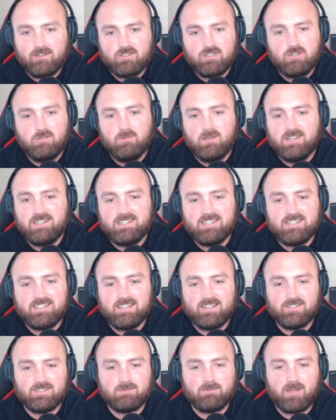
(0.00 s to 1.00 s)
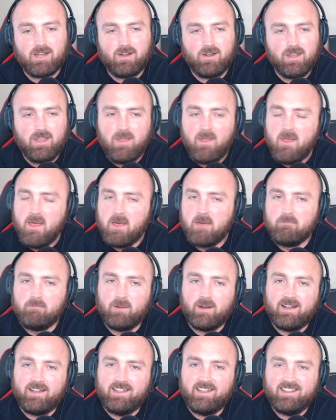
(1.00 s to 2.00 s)
out too many details about it,
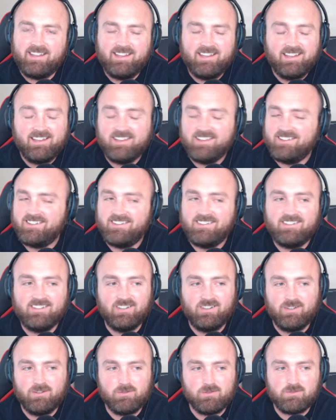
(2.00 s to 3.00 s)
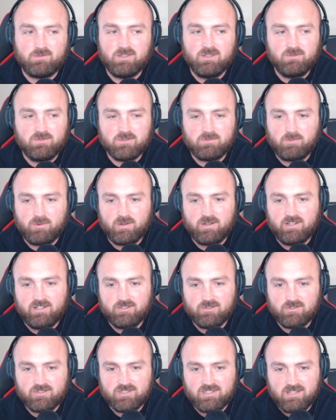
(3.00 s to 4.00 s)
but it was pretty
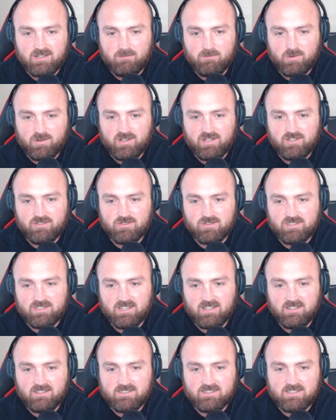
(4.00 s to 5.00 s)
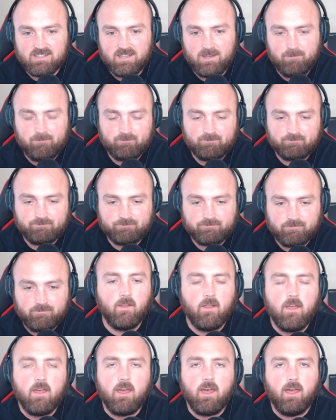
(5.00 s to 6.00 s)
interesting to see.
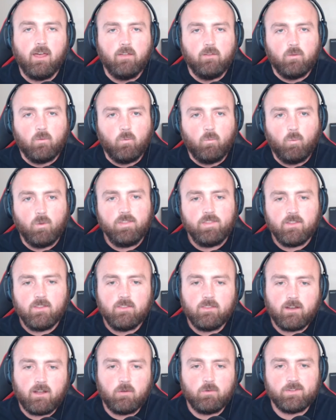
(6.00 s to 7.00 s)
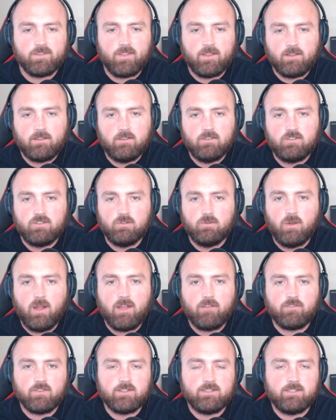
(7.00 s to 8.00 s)
One thing that I always like to do
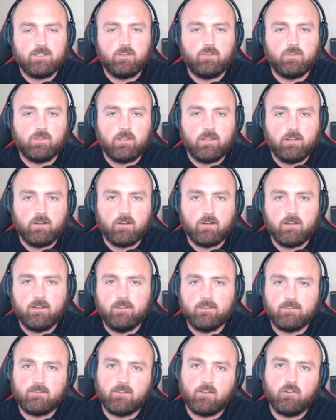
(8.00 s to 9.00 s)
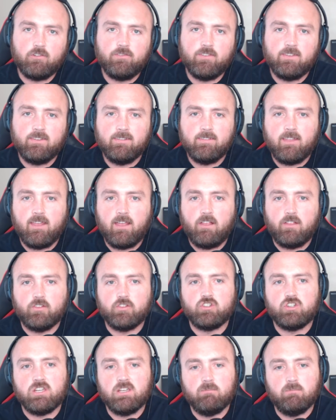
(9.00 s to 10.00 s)
every single year is to go visit the
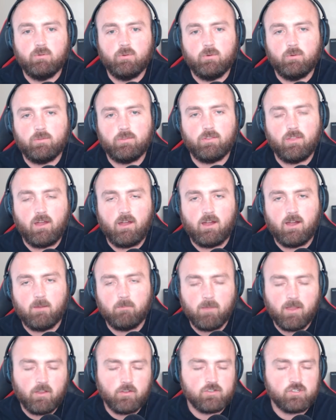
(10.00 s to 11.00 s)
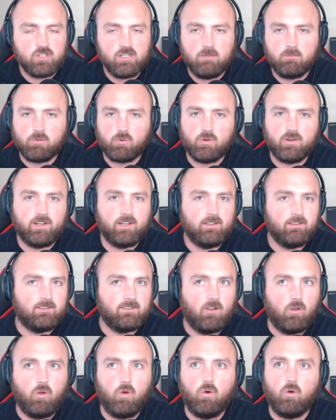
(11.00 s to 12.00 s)
LG booth. LG
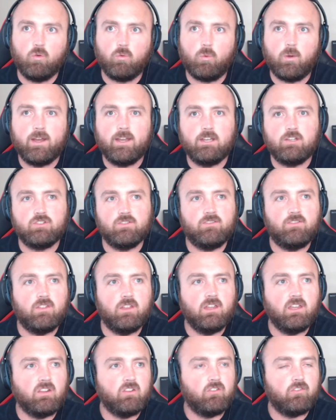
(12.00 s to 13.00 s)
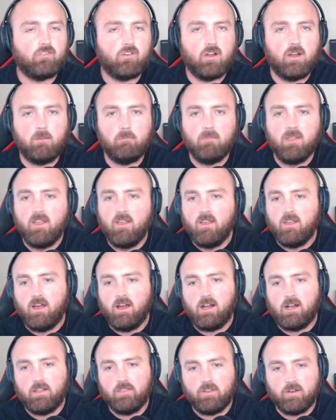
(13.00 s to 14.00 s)
brings a whole range of things, from
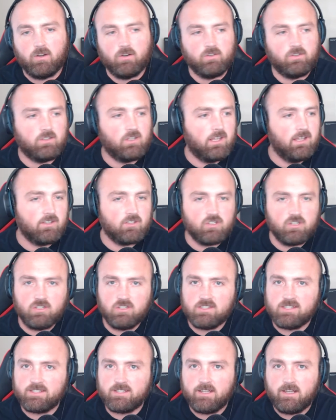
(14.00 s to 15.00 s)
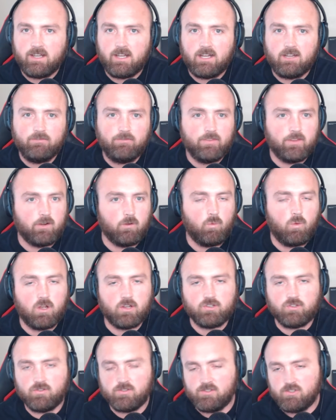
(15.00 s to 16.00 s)
their kitchen stuff, their
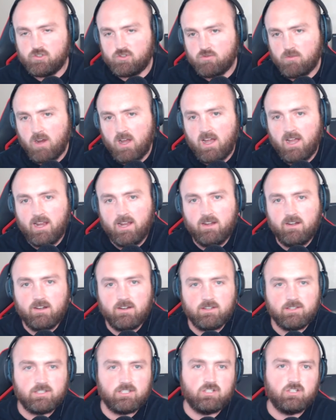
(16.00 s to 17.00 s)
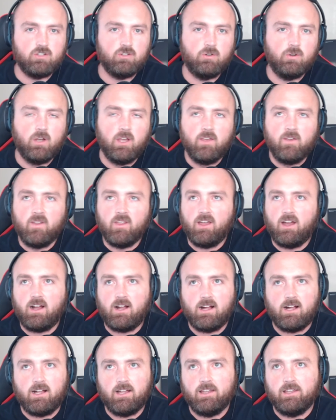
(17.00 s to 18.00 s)
washers and dryers, to
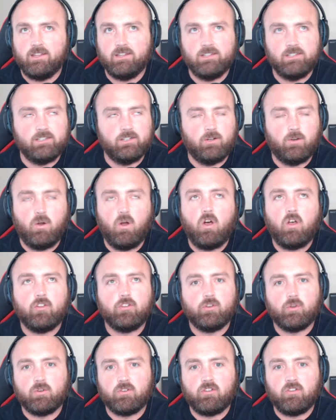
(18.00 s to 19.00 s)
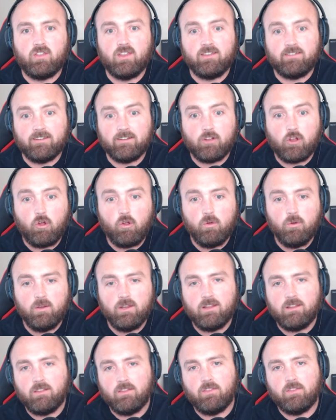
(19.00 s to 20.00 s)
all sorts of things,
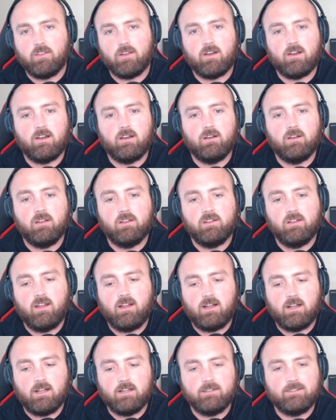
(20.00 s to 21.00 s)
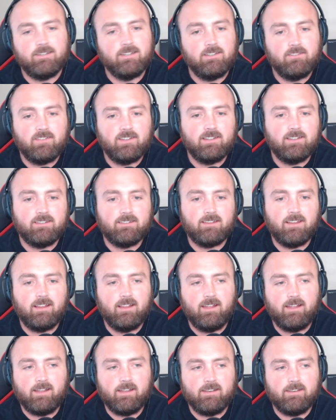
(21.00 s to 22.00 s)
including their TVs
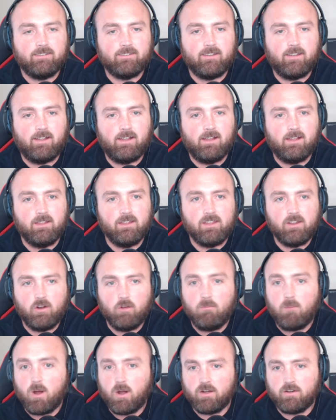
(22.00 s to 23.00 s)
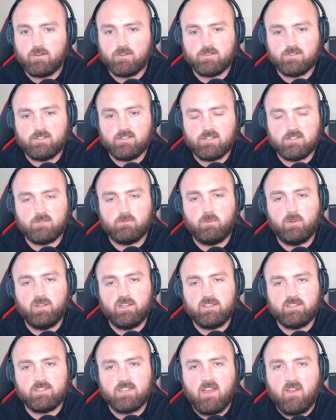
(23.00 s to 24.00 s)
and monitors and
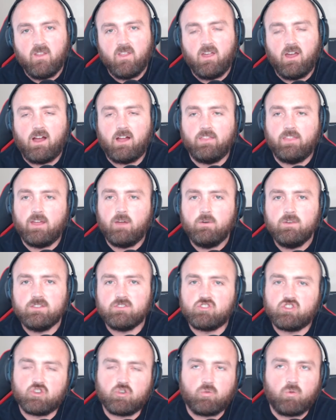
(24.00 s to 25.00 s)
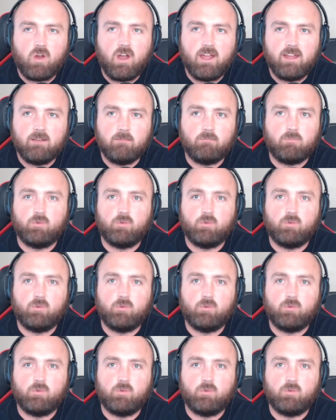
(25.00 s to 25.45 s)
displays. They always try to